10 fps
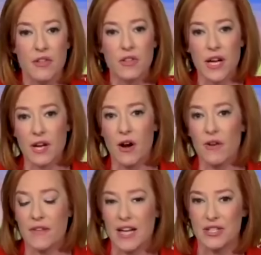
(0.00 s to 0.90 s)
you look at
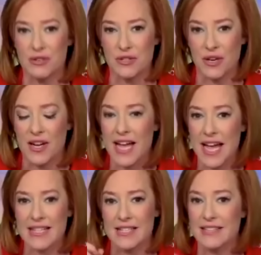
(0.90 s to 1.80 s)
RFK Jr.,
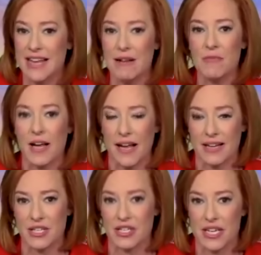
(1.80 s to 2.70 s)
it's the name
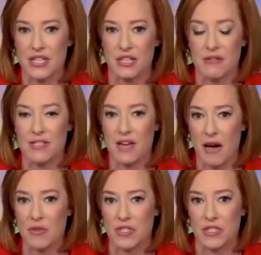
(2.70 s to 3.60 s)
recognition issue, as
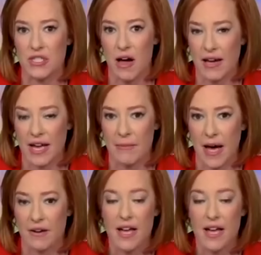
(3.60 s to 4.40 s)
Tom was just talking about.